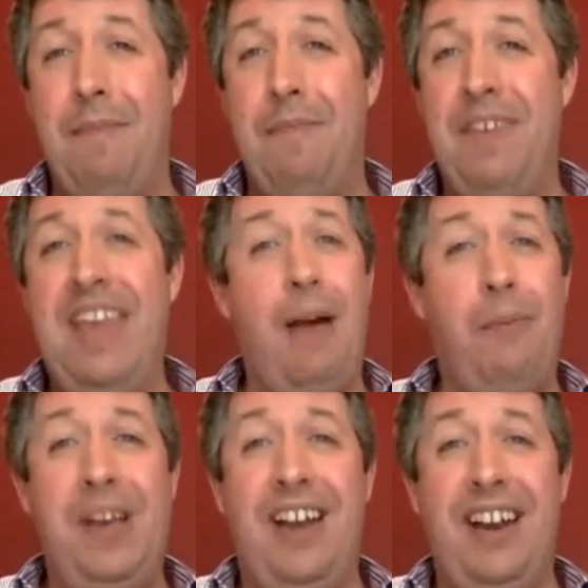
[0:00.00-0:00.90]
Yeah, we
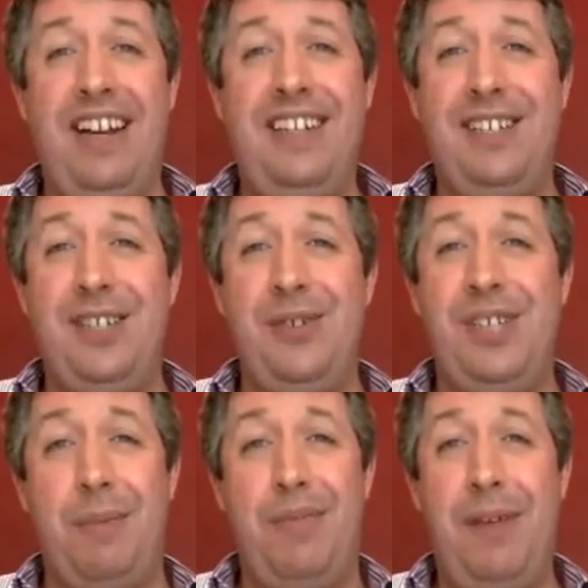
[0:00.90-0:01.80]
kind of needed to do
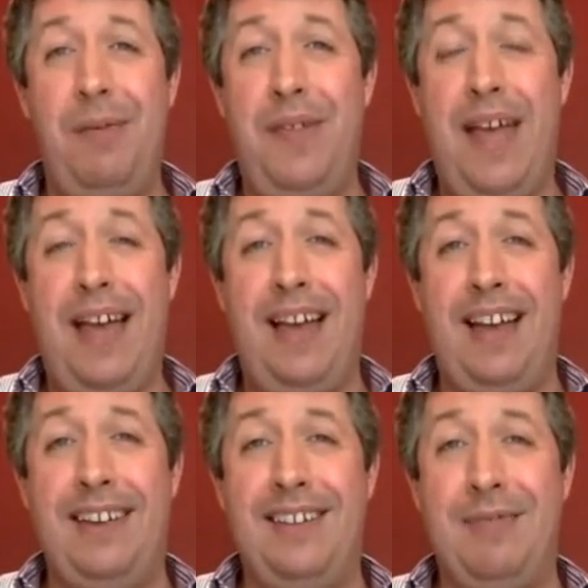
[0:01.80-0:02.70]
something with that,
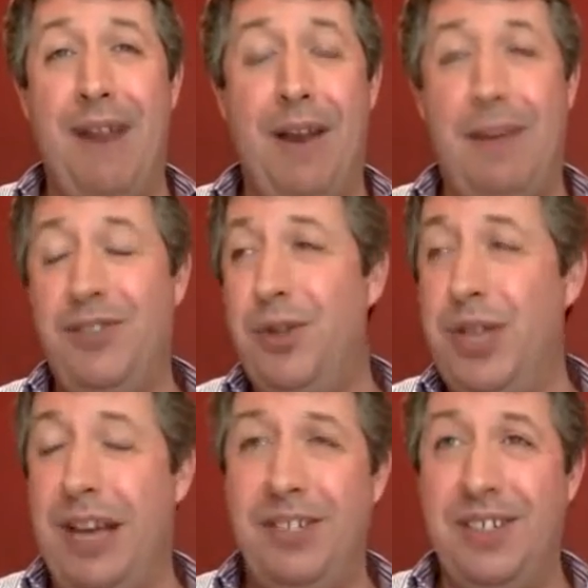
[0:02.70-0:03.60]
and around about
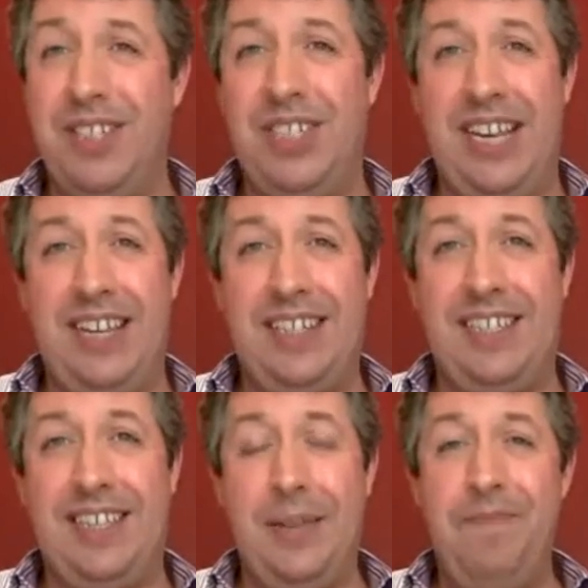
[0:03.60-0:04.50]

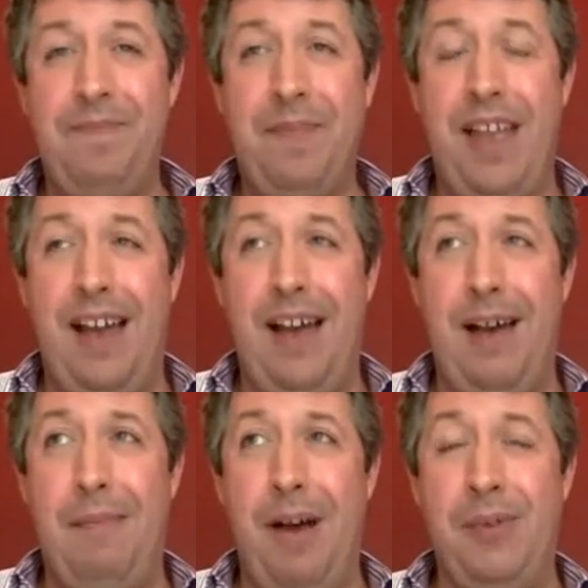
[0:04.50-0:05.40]
2006,
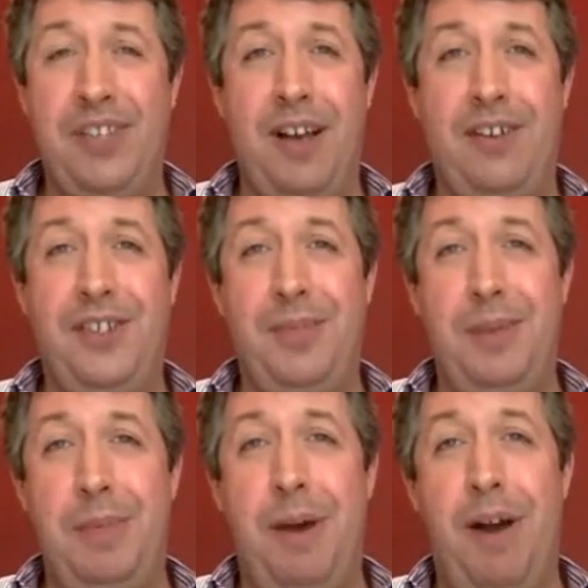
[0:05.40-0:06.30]
I was asked to be
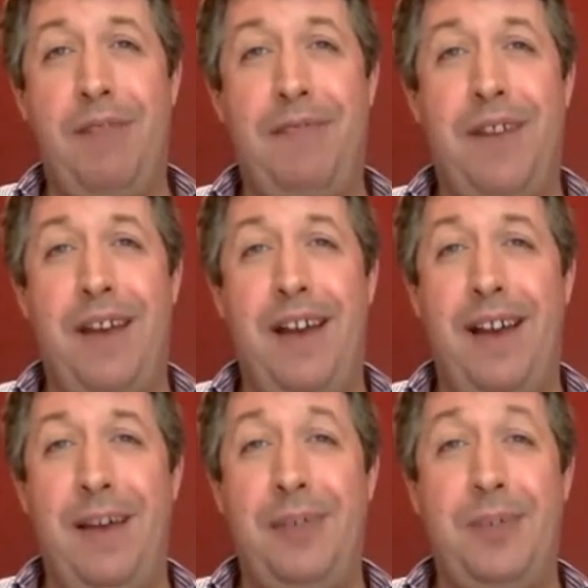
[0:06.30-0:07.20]
part
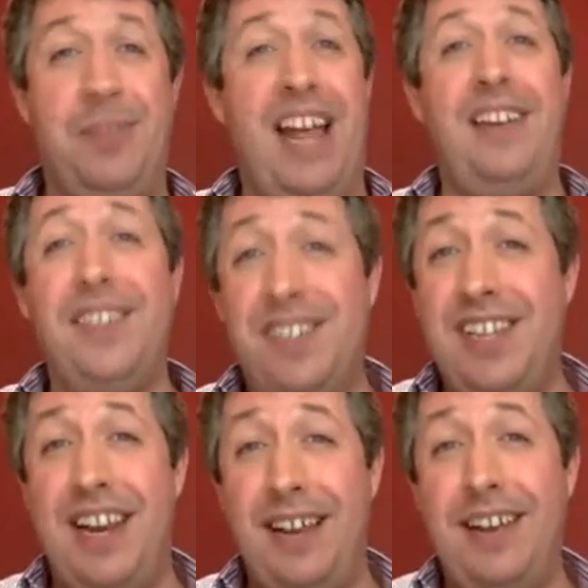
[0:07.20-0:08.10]
of some standard
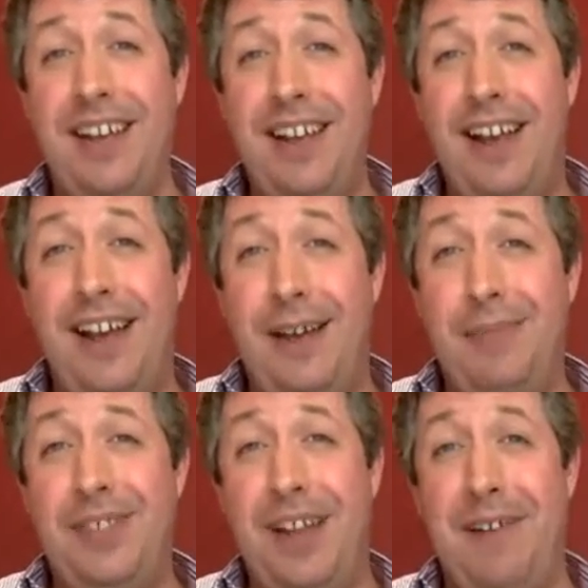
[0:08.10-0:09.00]
setting
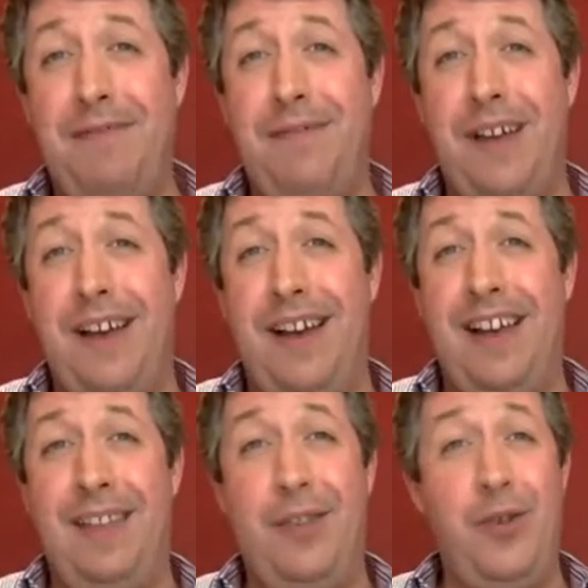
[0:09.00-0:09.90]
stuff
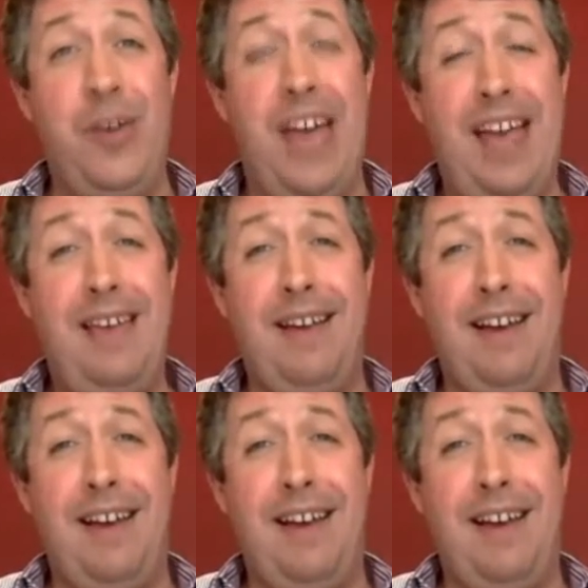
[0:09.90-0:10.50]
in the UK.